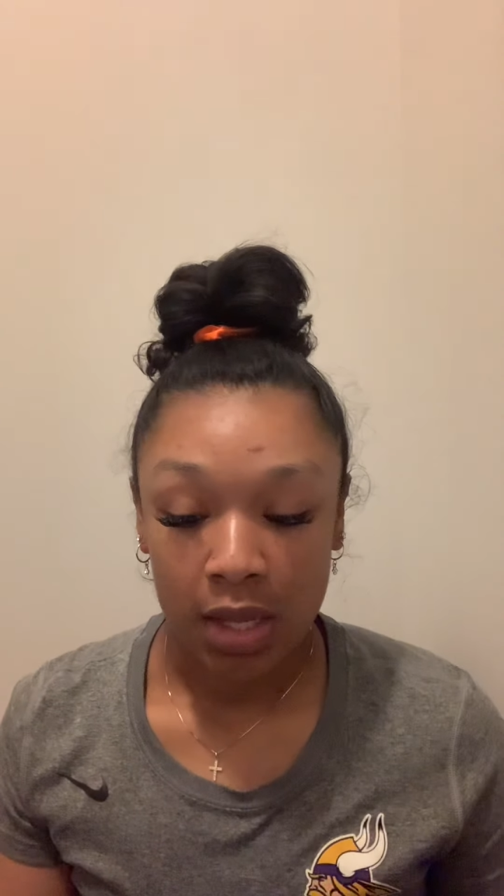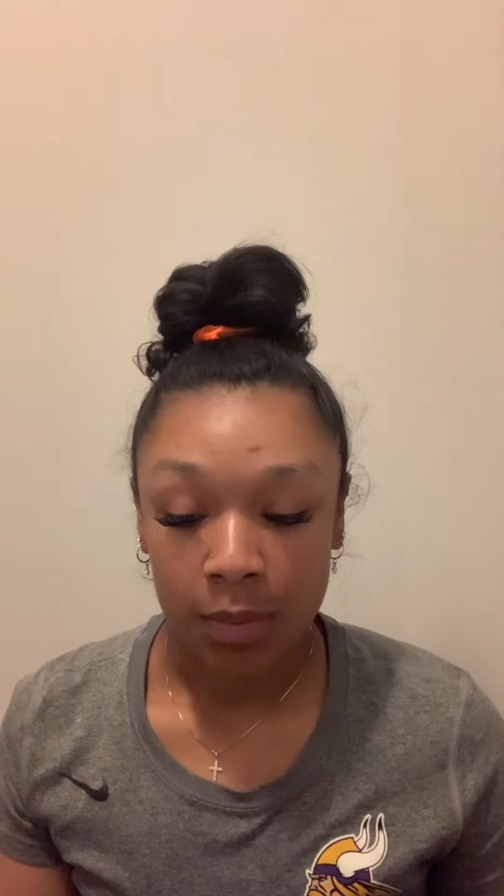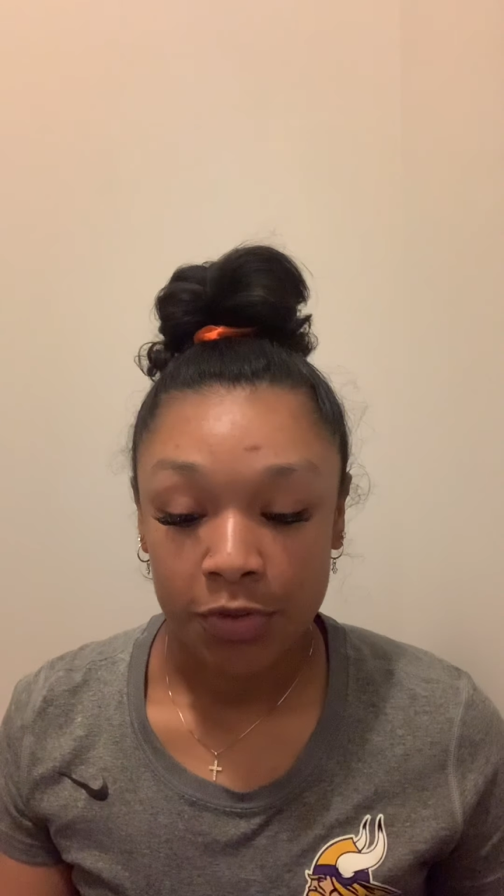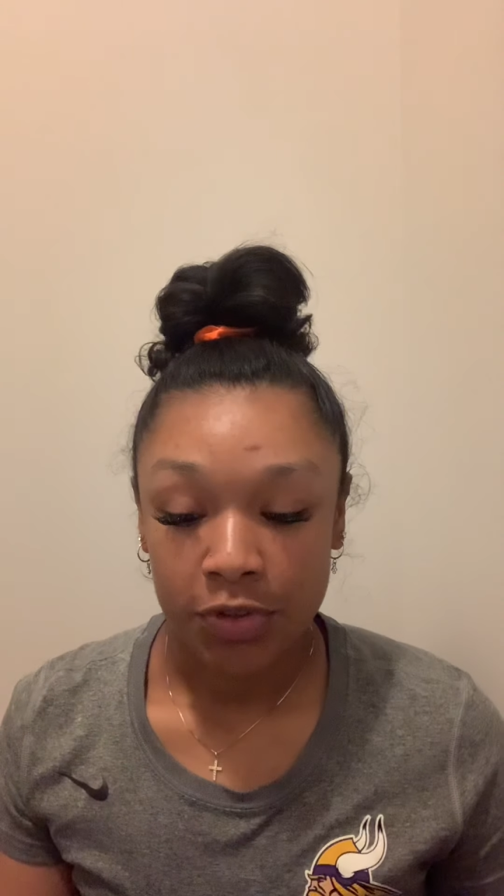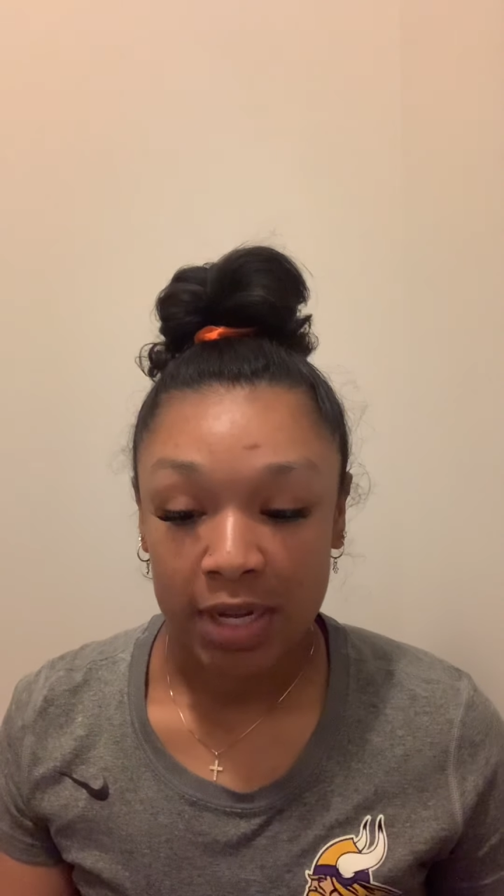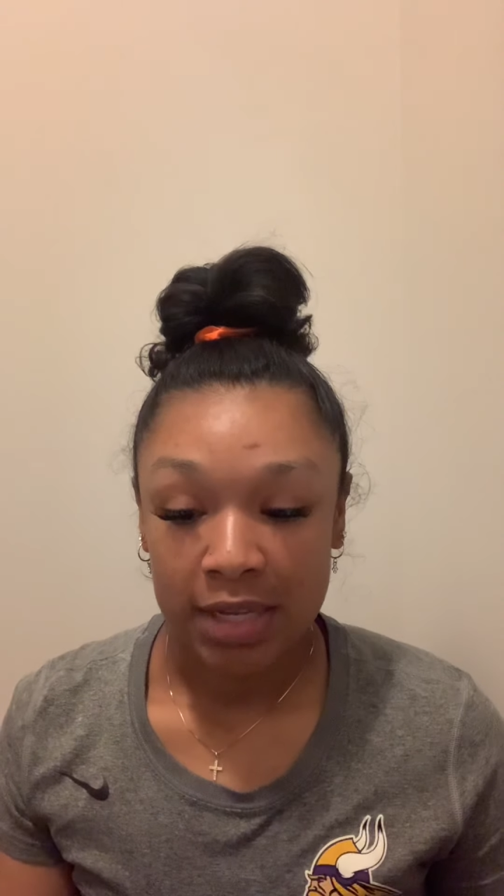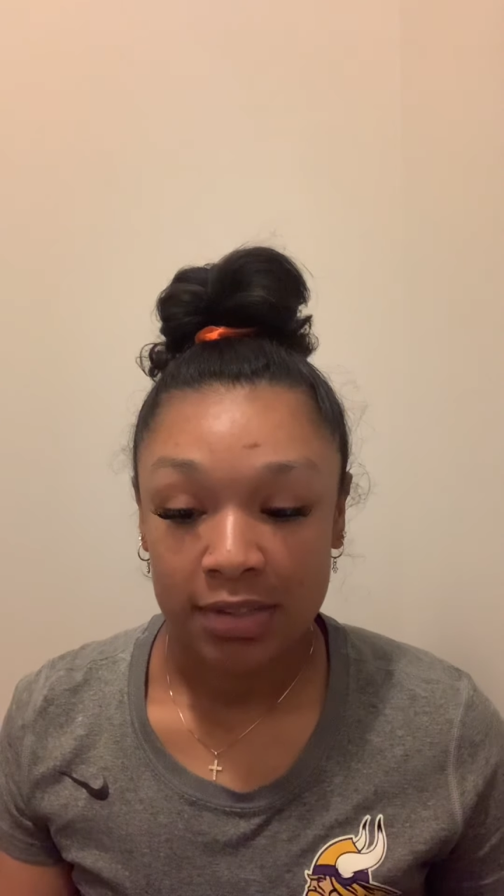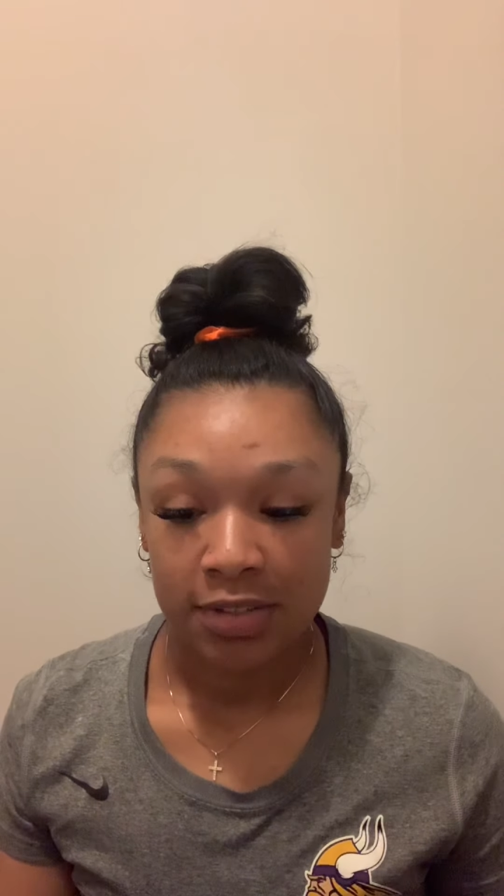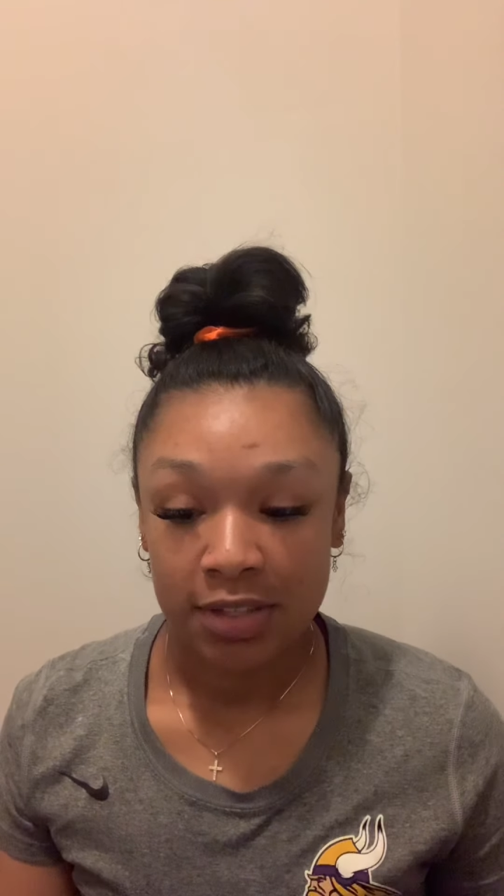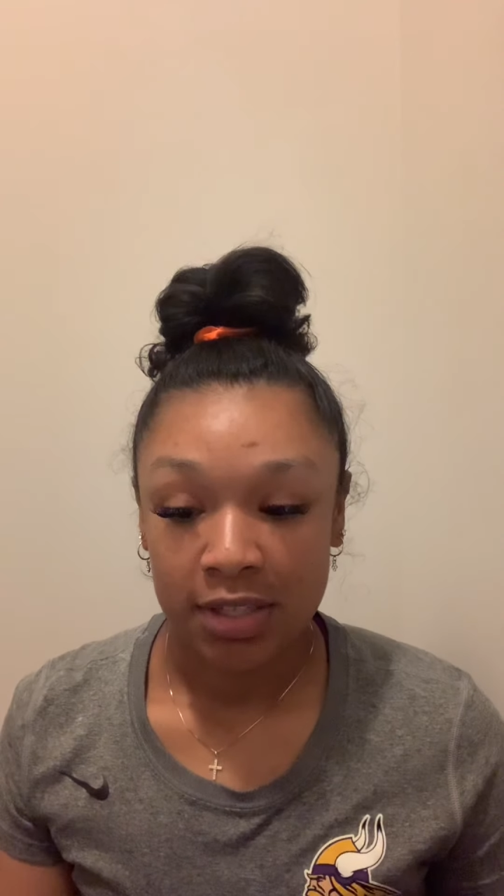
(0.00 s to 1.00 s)
Just trying
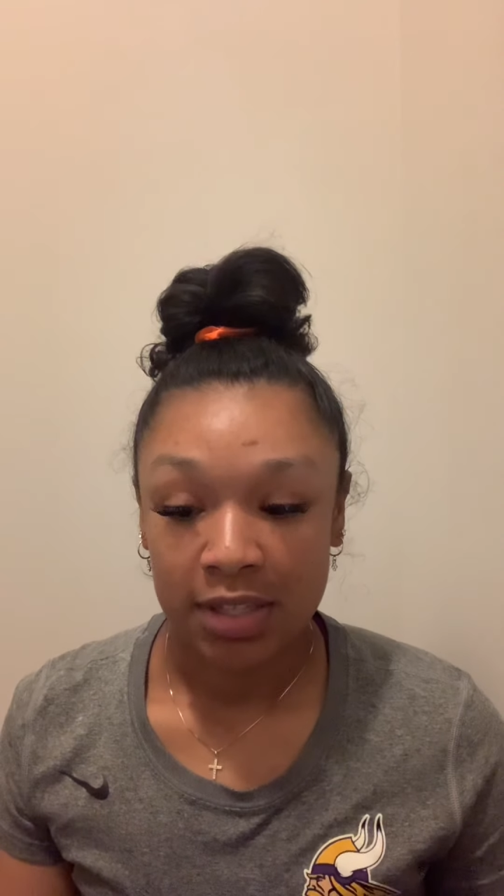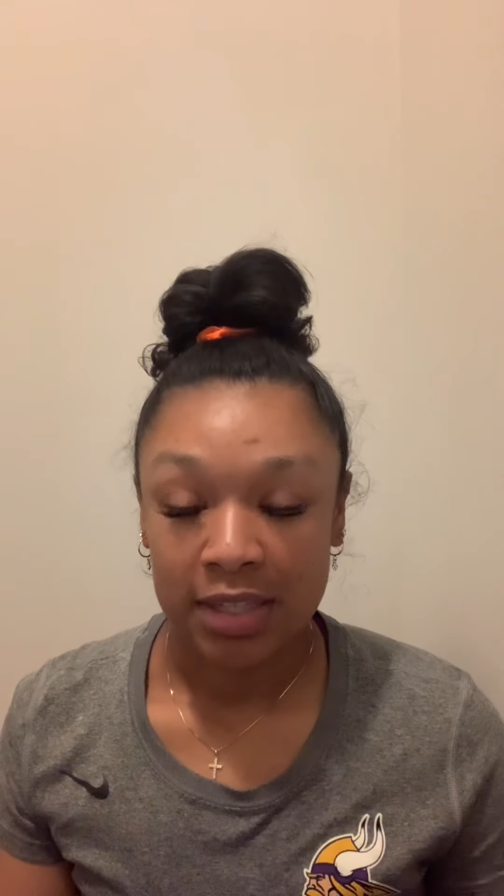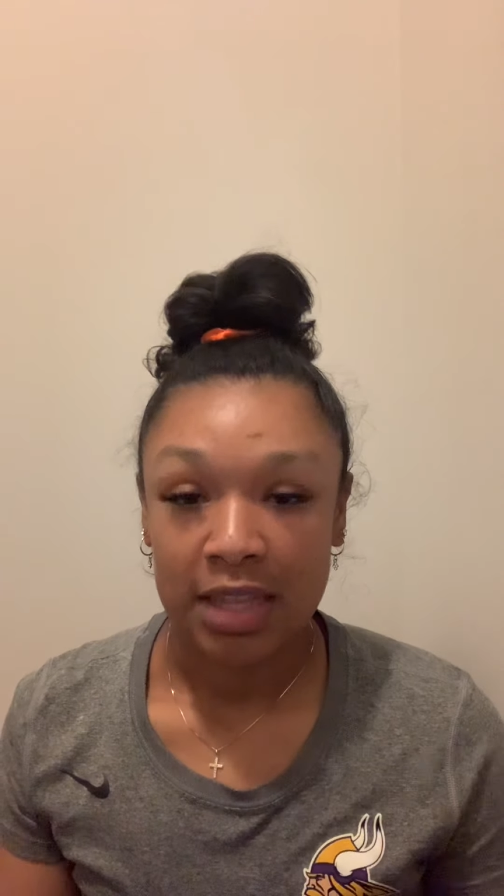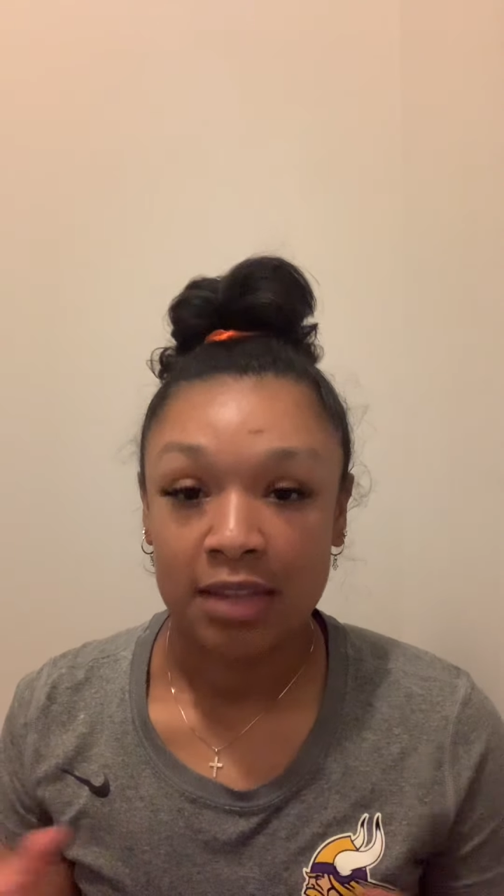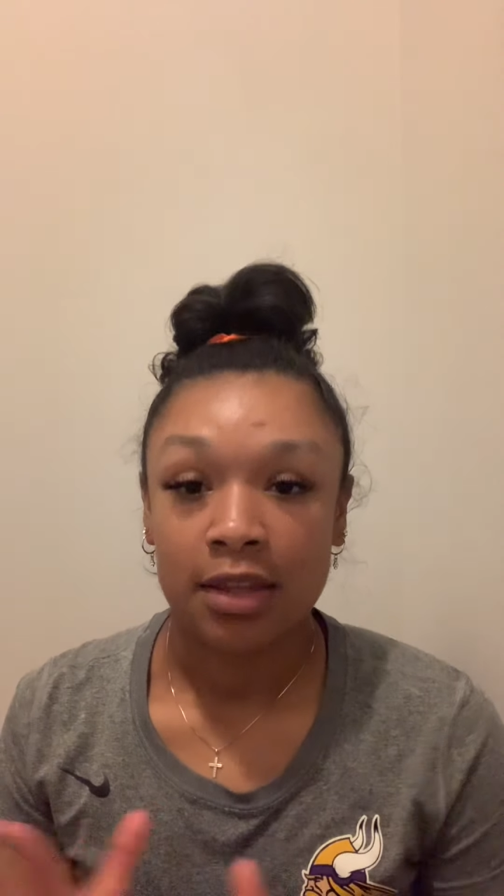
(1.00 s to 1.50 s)
to get